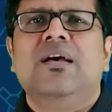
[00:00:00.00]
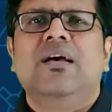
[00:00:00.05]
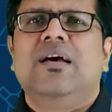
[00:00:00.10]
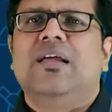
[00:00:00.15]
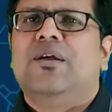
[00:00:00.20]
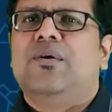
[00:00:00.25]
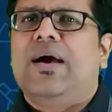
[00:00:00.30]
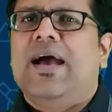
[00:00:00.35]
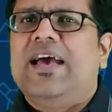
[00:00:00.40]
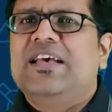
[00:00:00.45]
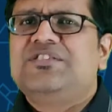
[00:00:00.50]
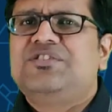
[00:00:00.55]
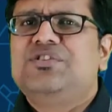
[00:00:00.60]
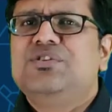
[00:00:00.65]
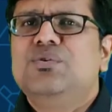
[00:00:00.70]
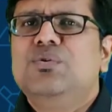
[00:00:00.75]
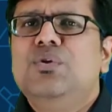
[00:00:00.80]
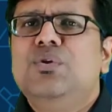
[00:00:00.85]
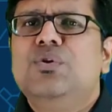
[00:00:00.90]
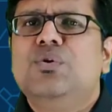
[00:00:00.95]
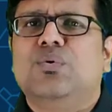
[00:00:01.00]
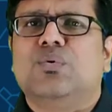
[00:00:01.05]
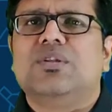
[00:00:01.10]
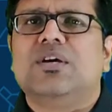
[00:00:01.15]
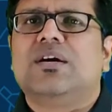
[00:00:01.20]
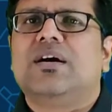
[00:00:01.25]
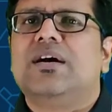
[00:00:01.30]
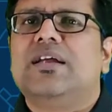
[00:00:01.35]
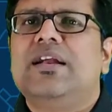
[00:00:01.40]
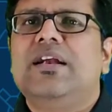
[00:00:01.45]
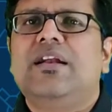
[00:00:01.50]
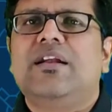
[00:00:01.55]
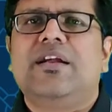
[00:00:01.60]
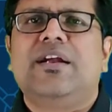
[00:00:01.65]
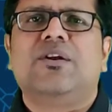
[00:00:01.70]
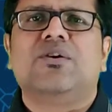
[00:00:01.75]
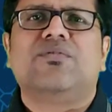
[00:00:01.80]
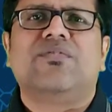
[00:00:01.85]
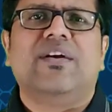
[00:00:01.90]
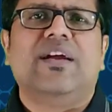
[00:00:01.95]
Now, as you know, the current
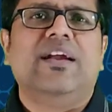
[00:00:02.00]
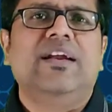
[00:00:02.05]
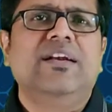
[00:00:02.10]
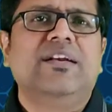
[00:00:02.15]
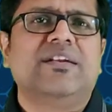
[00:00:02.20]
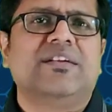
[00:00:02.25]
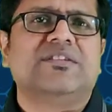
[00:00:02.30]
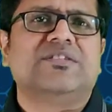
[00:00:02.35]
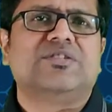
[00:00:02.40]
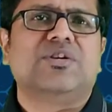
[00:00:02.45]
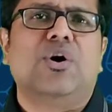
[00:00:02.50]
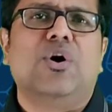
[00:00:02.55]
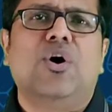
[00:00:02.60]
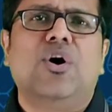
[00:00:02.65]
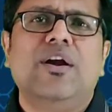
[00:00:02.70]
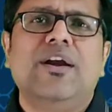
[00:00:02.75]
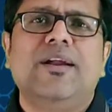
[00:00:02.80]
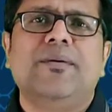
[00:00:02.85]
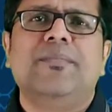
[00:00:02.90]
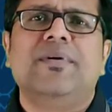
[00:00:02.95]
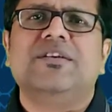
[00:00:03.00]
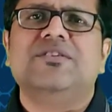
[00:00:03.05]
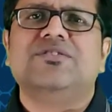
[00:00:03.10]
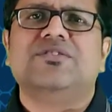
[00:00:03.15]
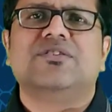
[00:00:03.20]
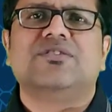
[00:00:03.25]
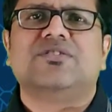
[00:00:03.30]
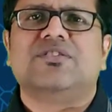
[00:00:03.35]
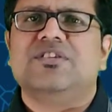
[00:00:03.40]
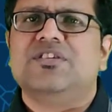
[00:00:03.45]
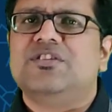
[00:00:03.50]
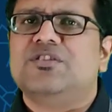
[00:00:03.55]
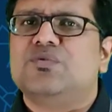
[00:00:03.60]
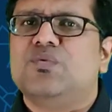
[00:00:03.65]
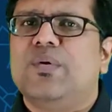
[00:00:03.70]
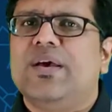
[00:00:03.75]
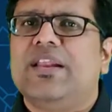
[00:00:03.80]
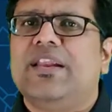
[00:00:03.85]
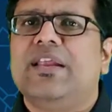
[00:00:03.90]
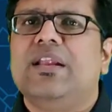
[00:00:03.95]
rate of interest on debentures is
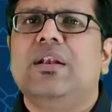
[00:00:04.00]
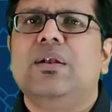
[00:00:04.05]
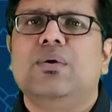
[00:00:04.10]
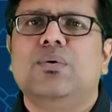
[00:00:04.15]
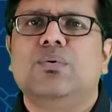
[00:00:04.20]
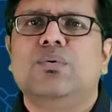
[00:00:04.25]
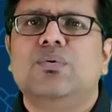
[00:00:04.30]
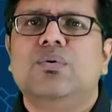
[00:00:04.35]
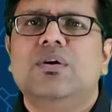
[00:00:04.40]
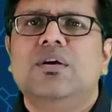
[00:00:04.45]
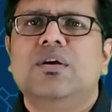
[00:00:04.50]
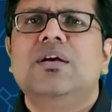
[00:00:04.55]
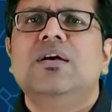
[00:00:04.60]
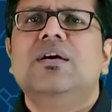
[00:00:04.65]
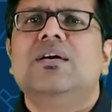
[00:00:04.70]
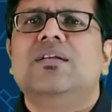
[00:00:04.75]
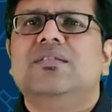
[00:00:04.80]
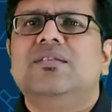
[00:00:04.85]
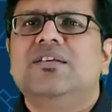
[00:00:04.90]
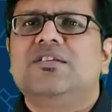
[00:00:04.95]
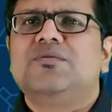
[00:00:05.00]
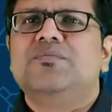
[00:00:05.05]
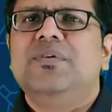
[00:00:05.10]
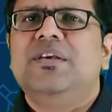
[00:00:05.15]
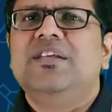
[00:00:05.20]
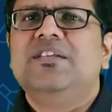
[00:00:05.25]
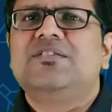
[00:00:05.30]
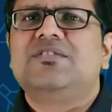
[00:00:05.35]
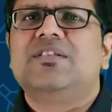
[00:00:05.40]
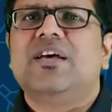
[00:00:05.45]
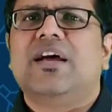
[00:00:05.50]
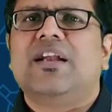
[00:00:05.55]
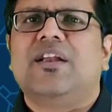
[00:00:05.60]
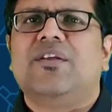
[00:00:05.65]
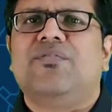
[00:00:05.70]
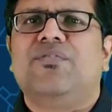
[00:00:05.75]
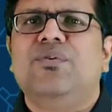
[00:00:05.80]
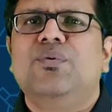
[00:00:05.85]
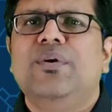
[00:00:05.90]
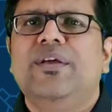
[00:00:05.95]
very low. This means that
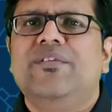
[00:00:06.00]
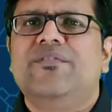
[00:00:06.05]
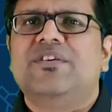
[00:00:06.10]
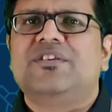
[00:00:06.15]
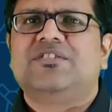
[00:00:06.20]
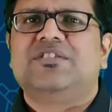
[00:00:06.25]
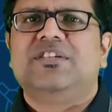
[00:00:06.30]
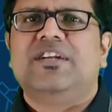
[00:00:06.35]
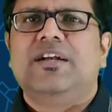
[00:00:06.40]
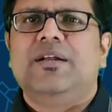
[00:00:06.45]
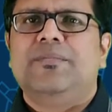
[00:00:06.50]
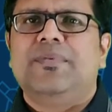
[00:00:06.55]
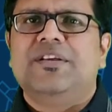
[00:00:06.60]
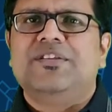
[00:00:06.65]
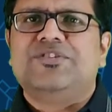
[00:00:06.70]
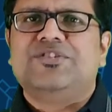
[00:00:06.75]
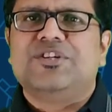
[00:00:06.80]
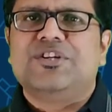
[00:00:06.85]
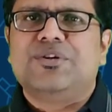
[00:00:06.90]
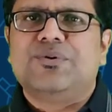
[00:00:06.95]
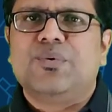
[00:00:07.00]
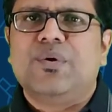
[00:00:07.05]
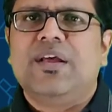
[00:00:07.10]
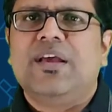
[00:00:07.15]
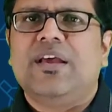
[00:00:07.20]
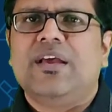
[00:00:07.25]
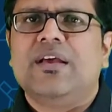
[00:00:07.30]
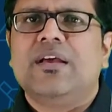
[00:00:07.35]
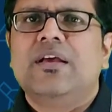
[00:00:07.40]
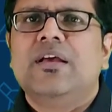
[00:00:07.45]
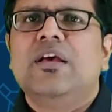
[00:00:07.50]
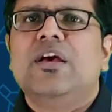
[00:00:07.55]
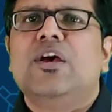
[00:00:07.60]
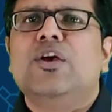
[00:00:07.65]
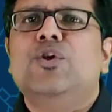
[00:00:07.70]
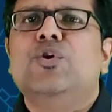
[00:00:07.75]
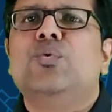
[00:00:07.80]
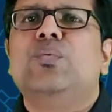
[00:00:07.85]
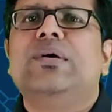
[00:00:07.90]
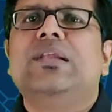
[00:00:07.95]
if you invest in a debenture today,
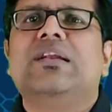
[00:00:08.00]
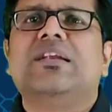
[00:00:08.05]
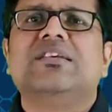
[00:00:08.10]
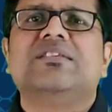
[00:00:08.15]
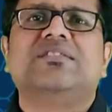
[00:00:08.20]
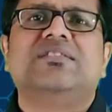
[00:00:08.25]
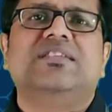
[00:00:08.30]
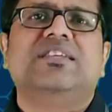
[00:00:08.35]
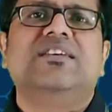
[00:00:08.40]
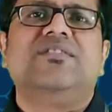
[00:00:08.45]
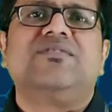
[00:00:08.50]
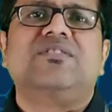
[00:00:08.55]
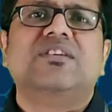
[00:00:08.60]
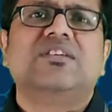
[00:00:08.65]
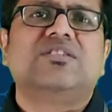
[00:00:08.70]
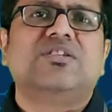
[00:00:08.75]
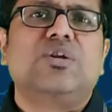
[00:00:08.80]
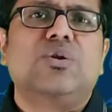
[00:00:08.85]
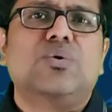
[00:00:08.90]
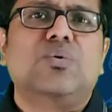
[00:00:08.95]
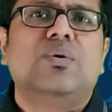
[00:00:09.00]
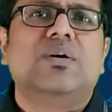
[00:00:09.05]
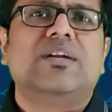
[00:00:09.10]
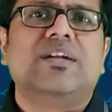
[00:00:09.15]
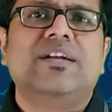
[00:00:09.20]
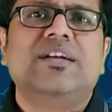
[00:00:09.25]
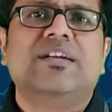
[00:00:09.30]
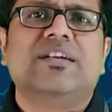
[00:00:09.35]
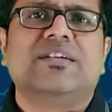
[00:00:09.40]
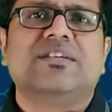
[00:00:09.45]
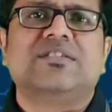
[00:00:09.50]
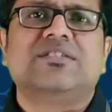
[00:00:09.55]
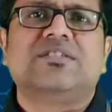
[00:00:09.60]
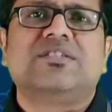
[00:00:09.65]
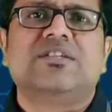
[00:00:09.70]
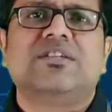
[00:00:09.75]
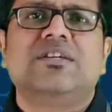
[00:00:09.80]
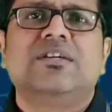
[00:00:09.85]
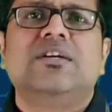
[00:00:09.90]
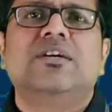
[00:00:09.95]
you will receive this lower interest
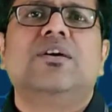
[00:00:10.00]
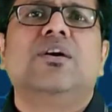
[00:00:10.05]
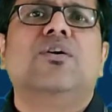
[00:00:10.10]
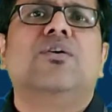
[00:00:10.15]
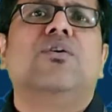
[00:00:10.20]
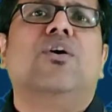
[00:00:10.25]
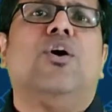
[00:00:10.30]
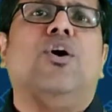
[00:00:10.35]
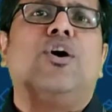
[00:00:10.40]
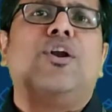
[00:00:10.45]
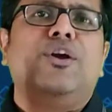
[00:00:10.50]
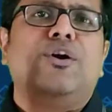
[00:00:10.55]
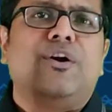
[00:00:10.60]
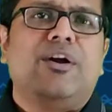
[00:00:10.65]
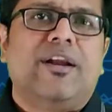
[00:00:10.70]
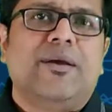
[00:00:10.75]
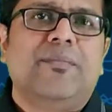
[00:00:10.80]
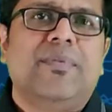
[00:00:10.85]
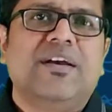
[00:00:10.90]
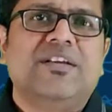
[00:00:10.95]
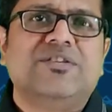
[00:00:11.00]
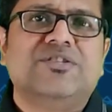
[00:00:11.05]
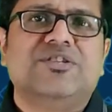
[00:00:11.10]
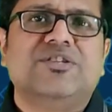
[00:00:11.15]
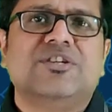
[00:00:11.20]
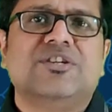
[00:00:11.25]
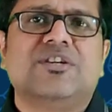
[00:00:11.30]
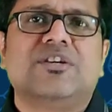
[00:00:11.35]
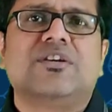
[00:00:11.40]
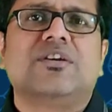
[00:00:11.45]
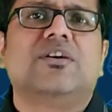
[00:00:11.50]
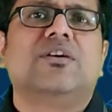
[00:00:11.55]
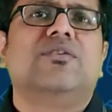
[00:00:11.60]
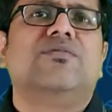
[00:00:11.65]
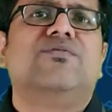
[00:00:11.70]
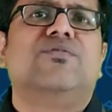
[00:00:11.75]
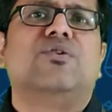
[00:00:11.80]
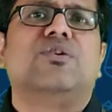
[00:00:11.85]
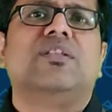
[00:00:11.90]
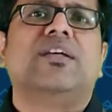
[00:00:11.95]
on your debenture
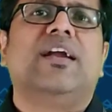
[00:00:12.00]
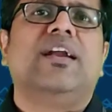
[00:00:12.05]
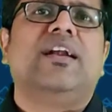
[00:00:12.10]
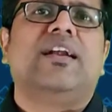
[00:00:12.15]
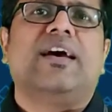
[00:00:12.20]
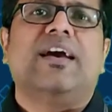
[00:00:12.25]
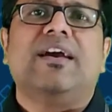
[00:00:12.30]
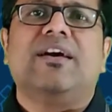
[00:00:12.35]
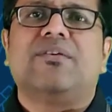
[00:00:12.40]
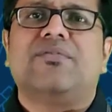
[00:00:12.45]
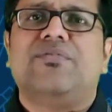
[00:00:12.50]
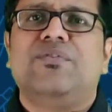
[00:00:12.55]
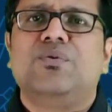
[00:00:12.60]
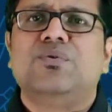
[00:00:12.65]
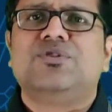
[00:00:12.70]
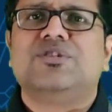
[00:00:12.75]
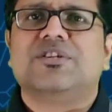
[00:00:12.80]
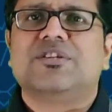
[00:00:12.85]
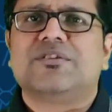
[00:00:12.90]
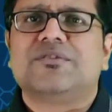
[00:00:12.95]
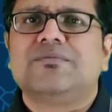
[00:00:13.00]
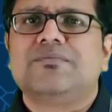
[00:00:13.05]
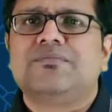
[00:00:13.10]
for the entire future.